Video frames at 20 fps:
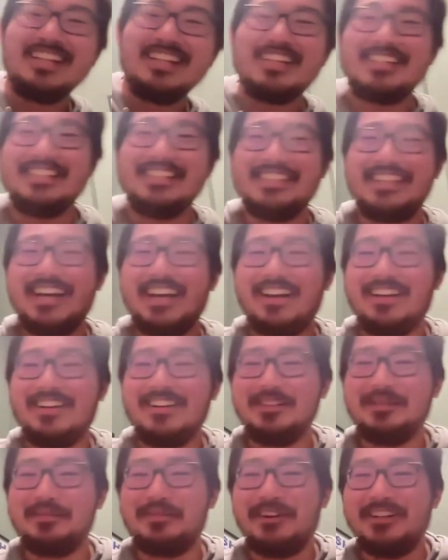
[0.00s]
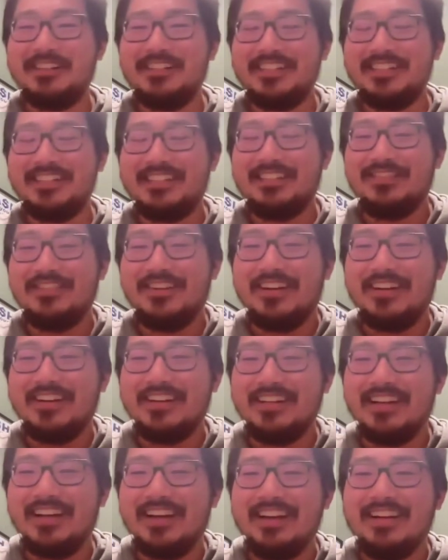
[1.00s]
Because that artist project is
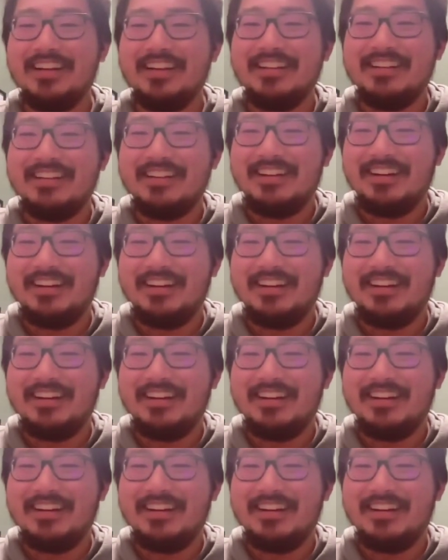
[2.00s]
very dead.